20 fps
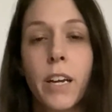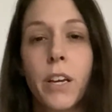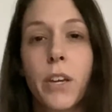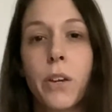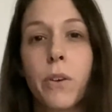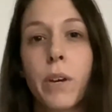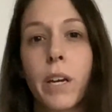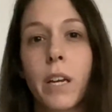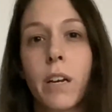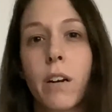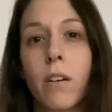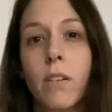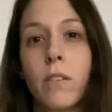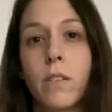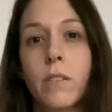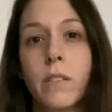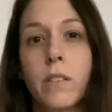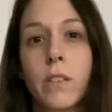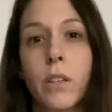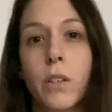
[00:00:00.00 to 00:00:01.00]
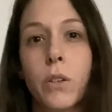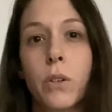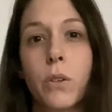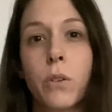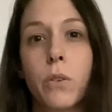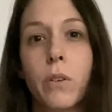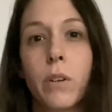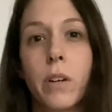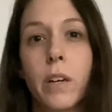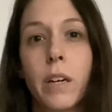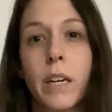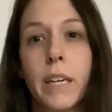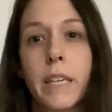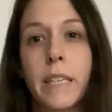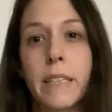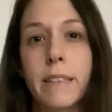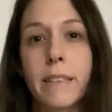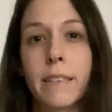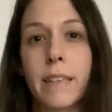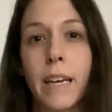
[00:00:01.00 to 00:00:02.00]
You can also
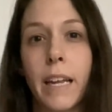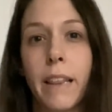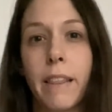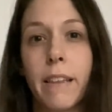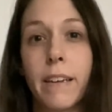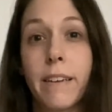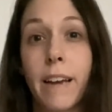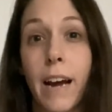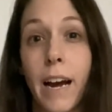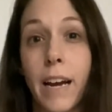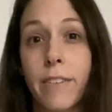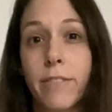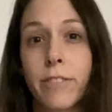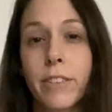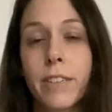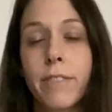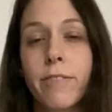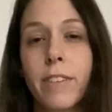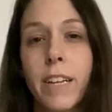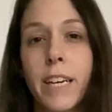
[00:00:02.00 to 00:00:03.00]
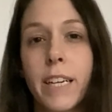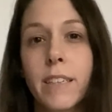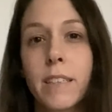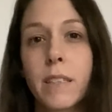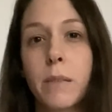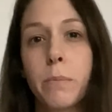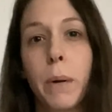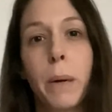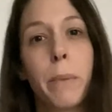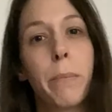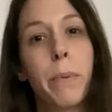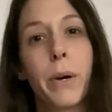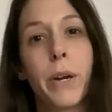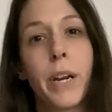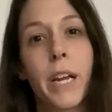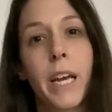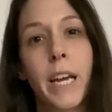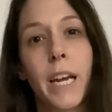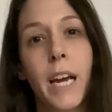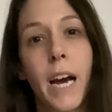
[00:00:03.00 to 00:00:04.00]
incite the dive reflex by
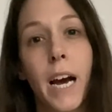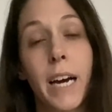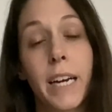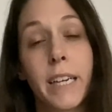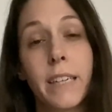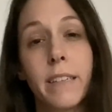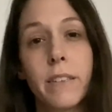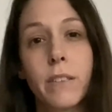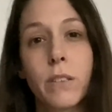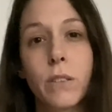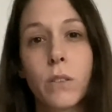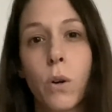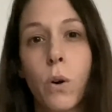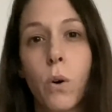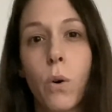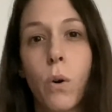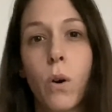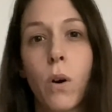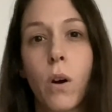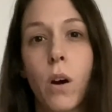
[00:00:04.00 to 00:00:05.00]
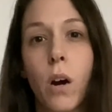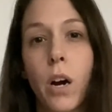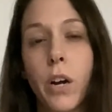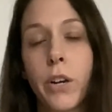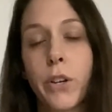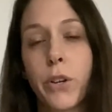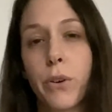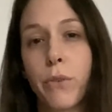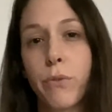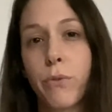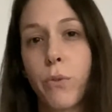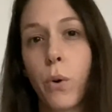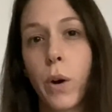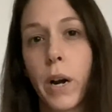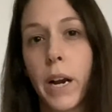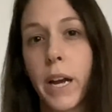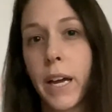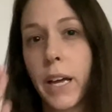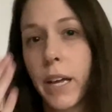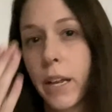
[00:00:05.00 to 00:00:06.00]
putting ice on your
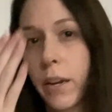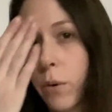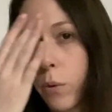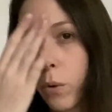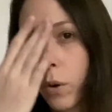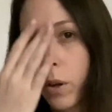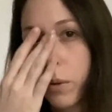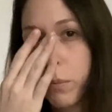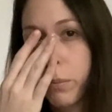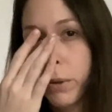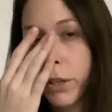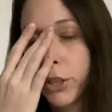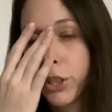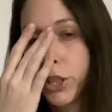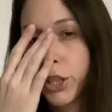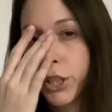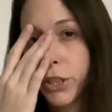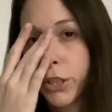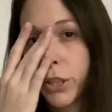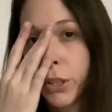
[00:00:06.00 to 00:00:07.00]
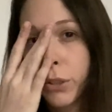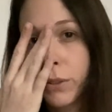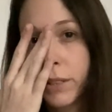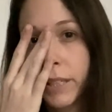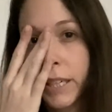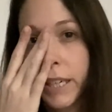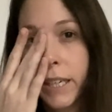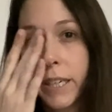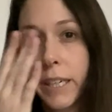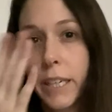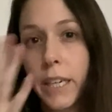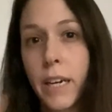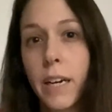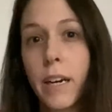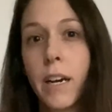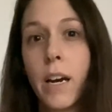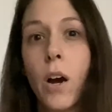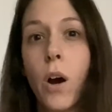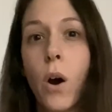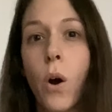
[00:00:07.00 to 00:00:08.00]
forehead or the bridge of your nose area,
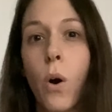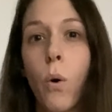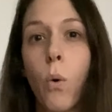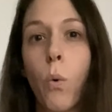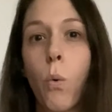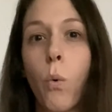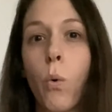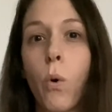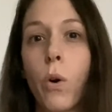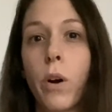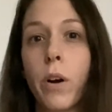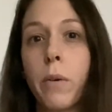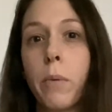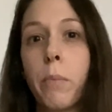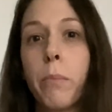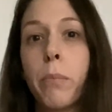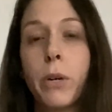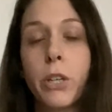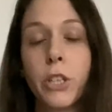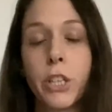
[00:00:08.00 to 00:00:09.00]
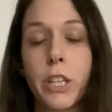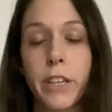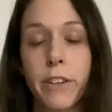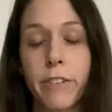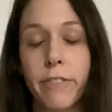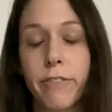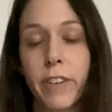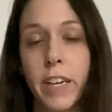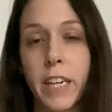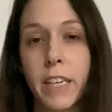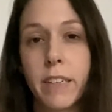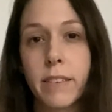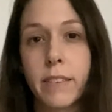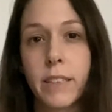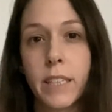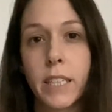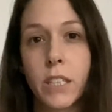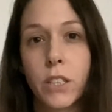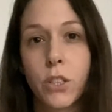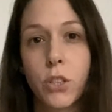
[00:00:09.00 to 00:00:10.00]
or putting your face
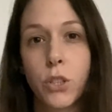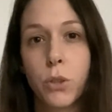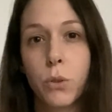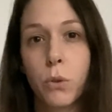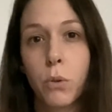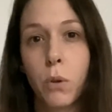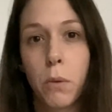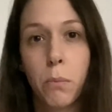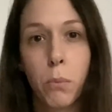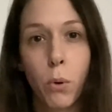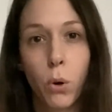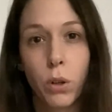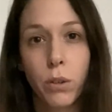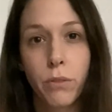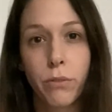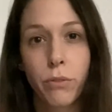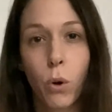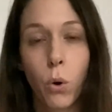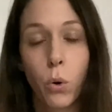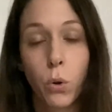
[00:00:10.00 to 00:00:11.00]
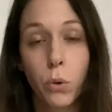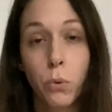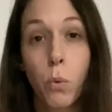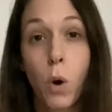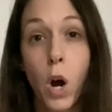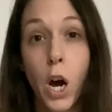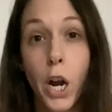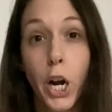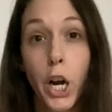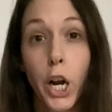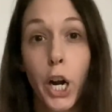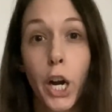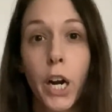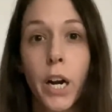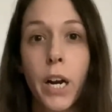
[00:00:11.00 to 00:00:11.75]
into a bowl of cold water,